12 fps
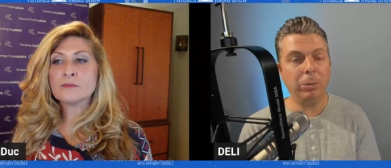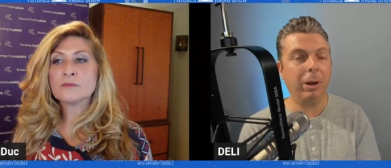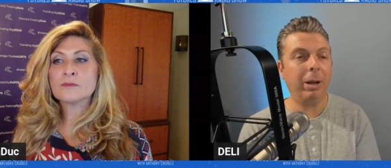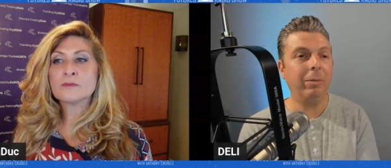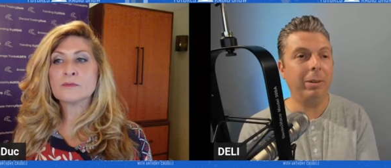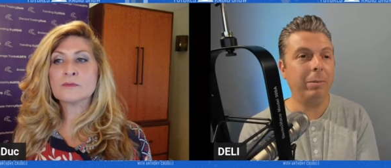Speaker 1: your
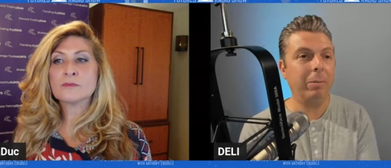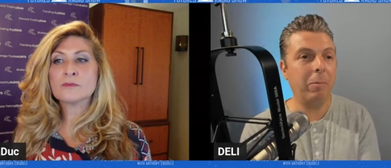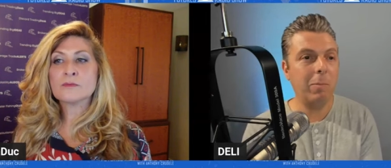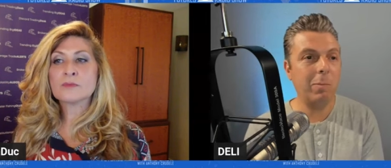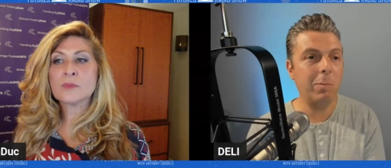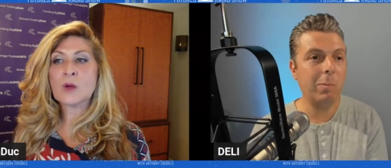profit?
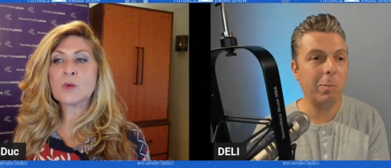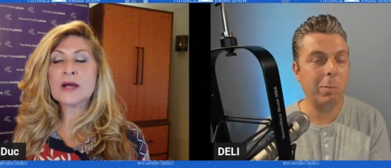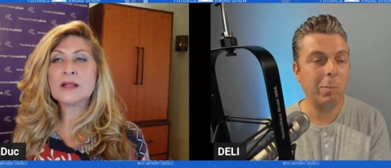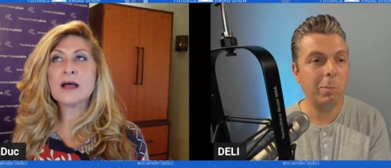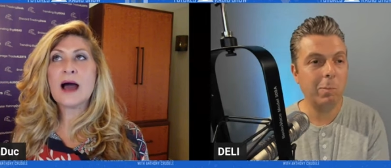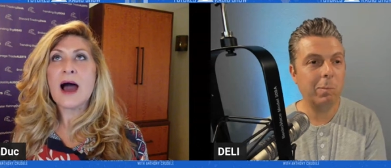
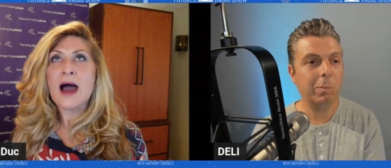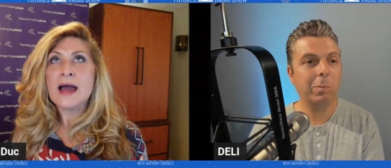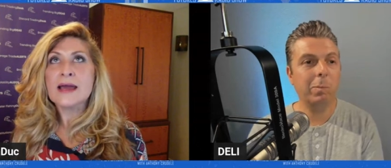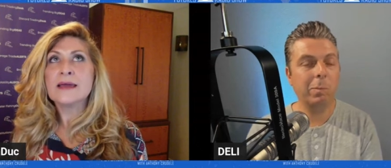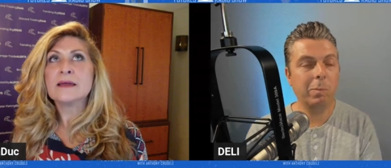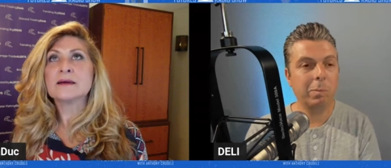
Speaker 2: Well,
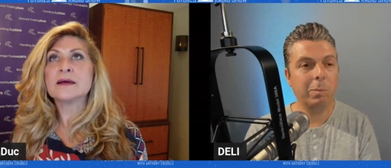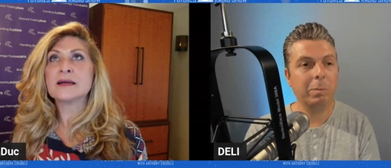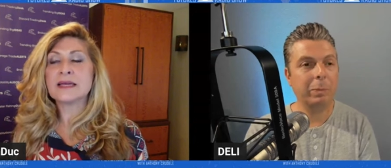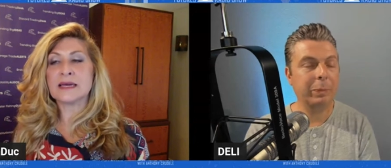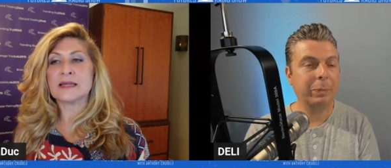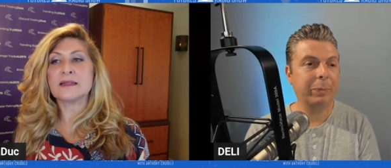I,
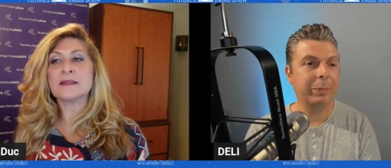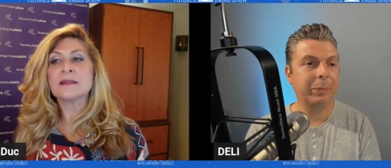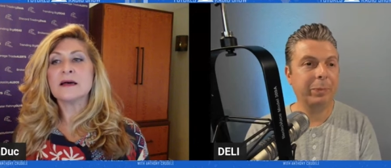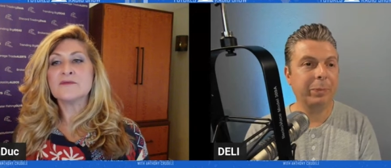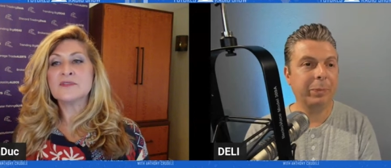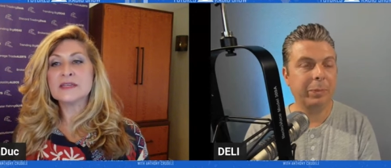again,
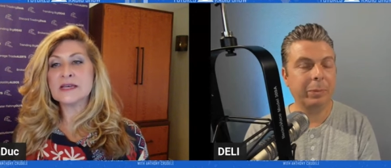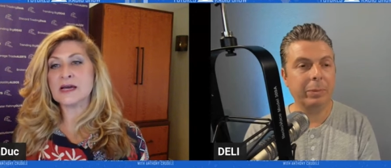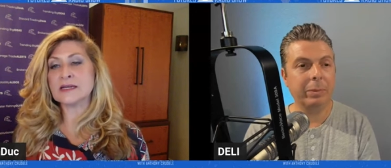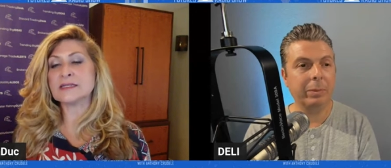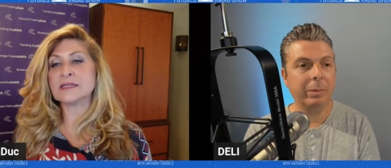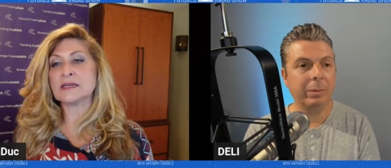love the
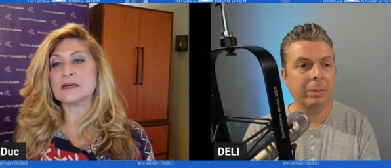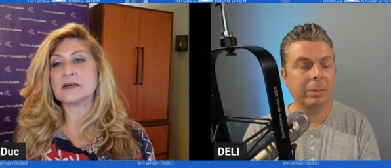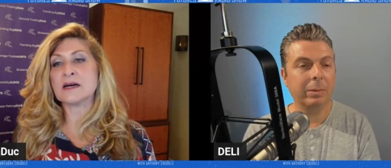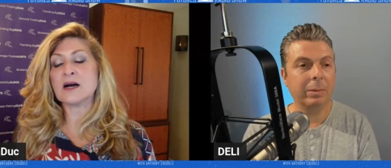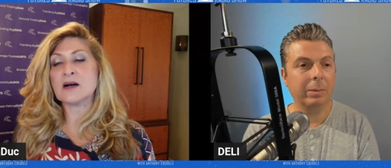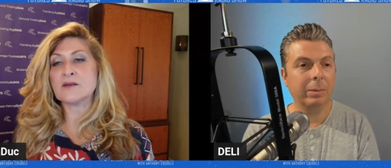
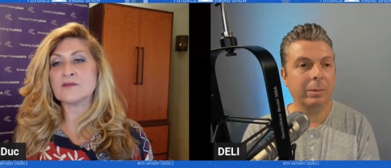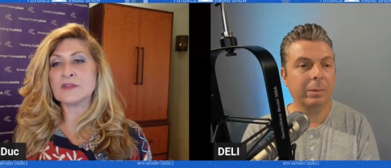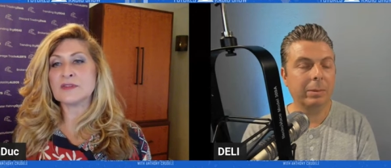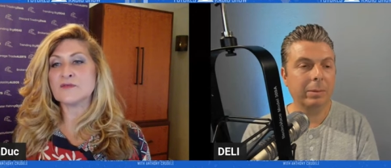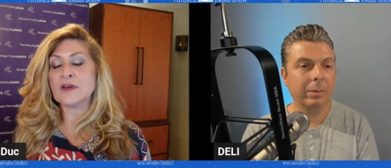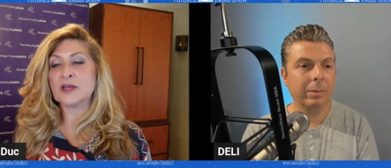idea of
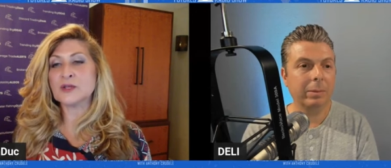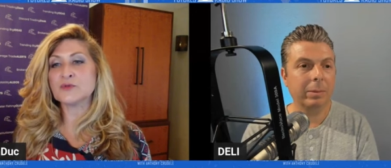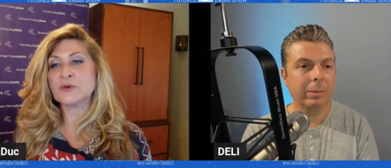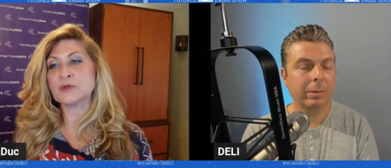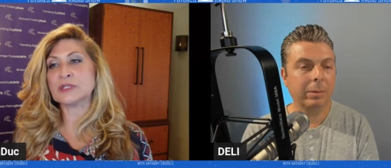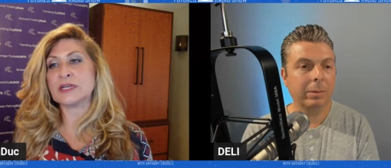the value
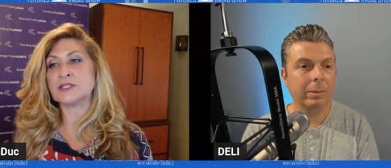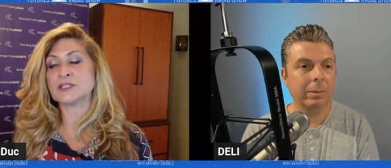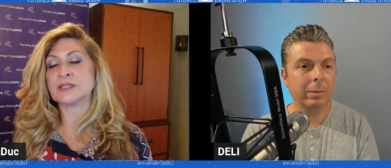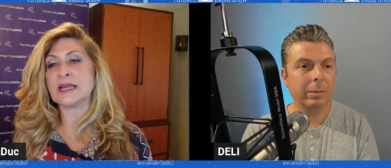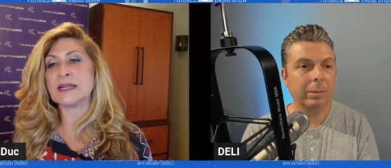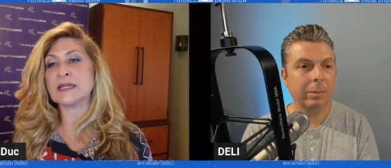
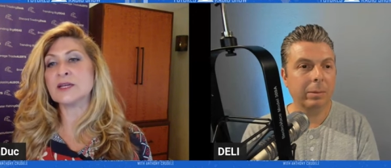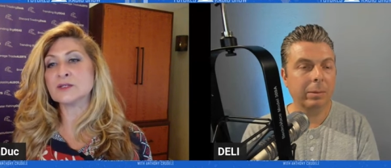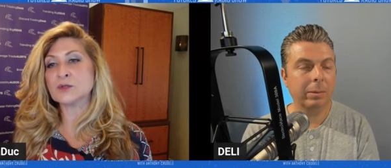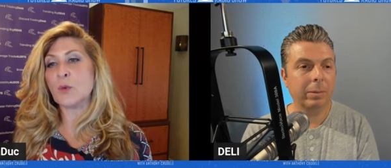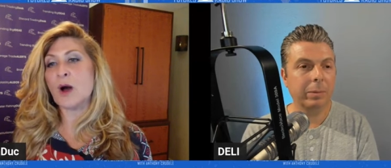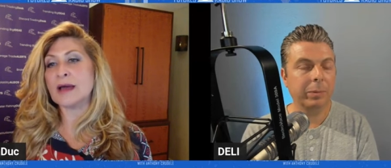rotation. And
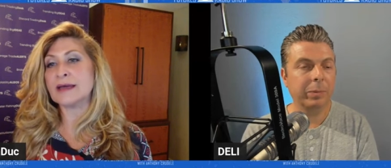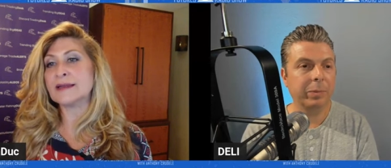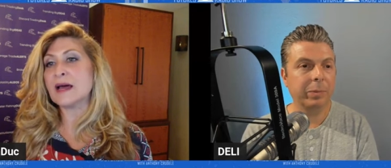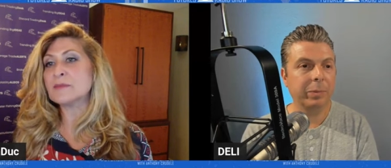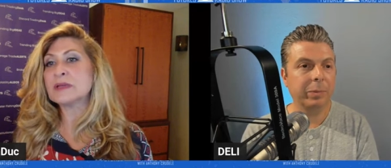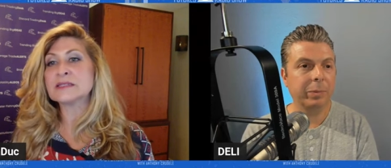here's why. And
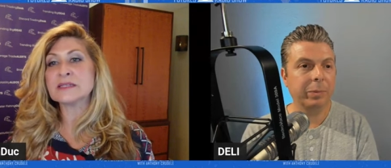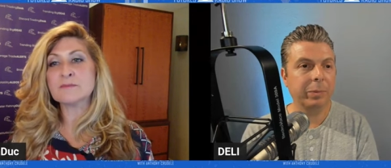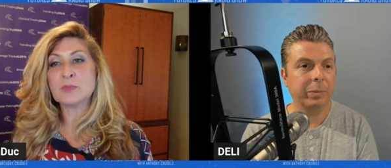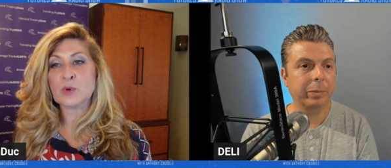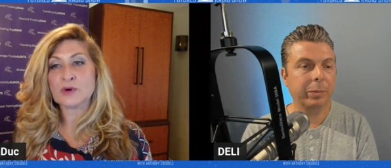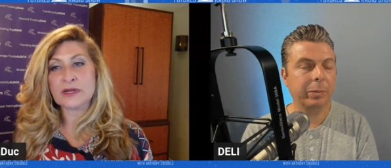not because I'm
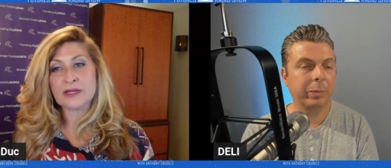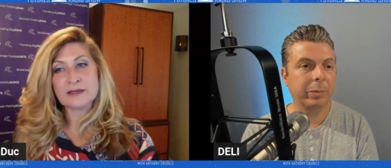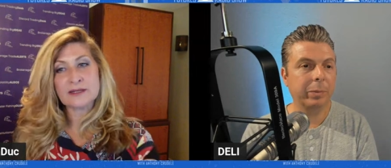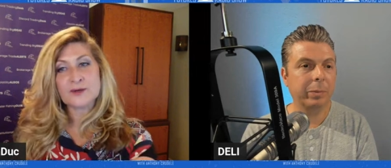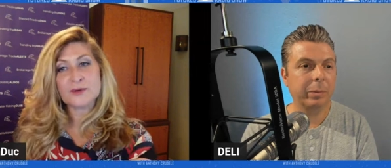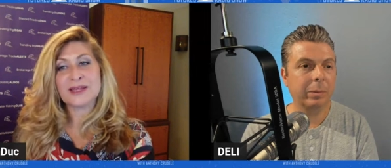boring,
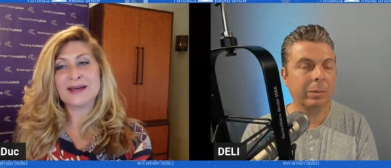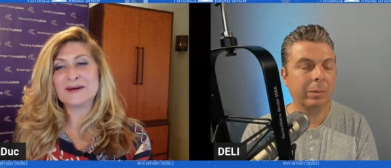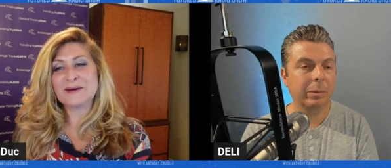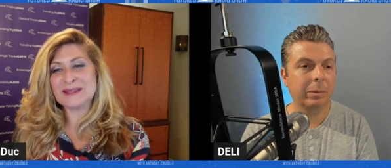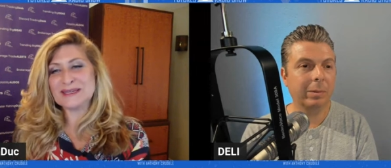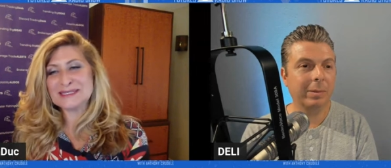you know,
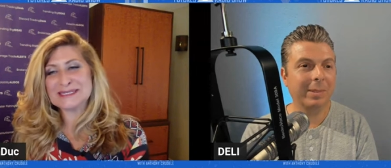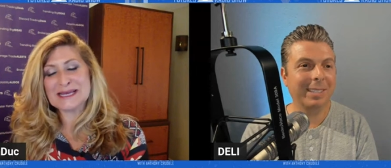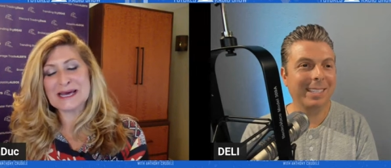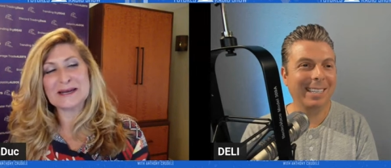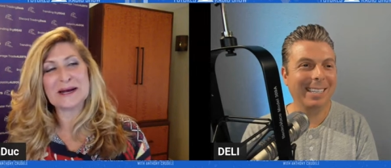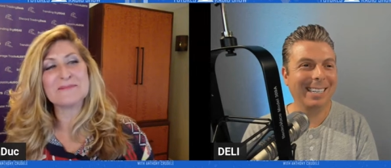
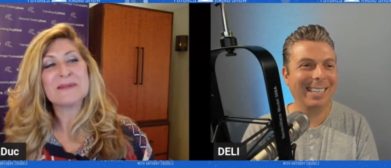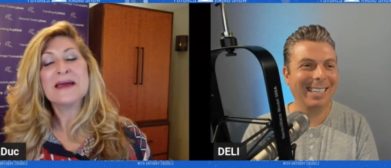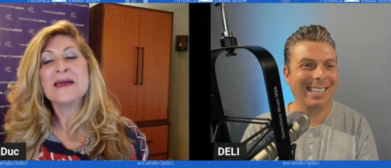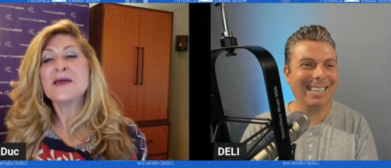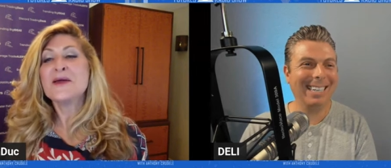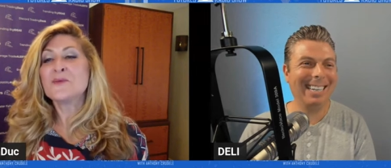set up
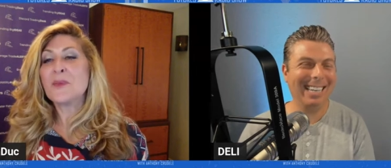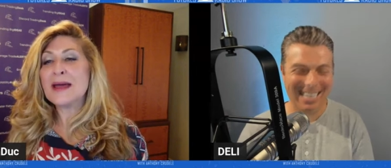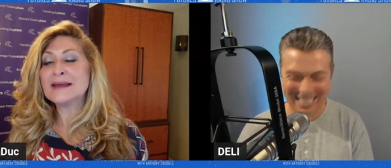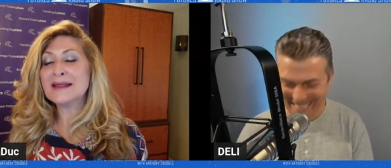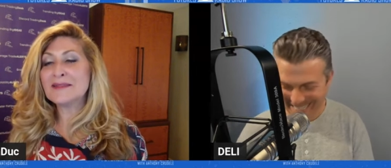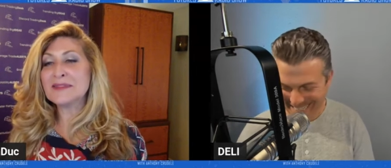
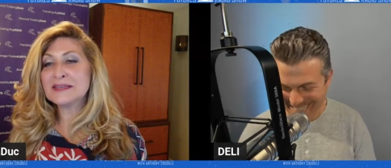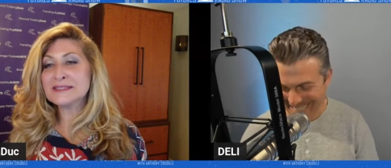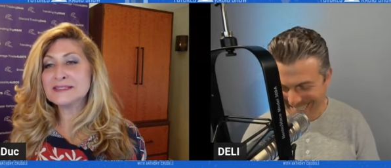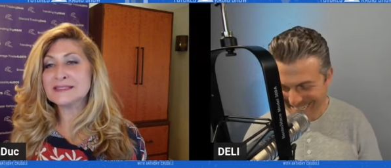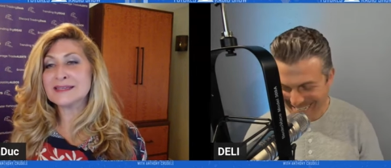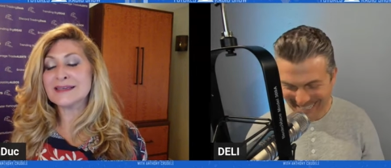when
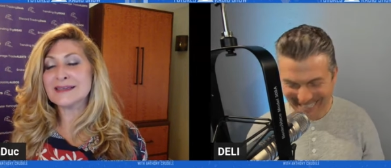this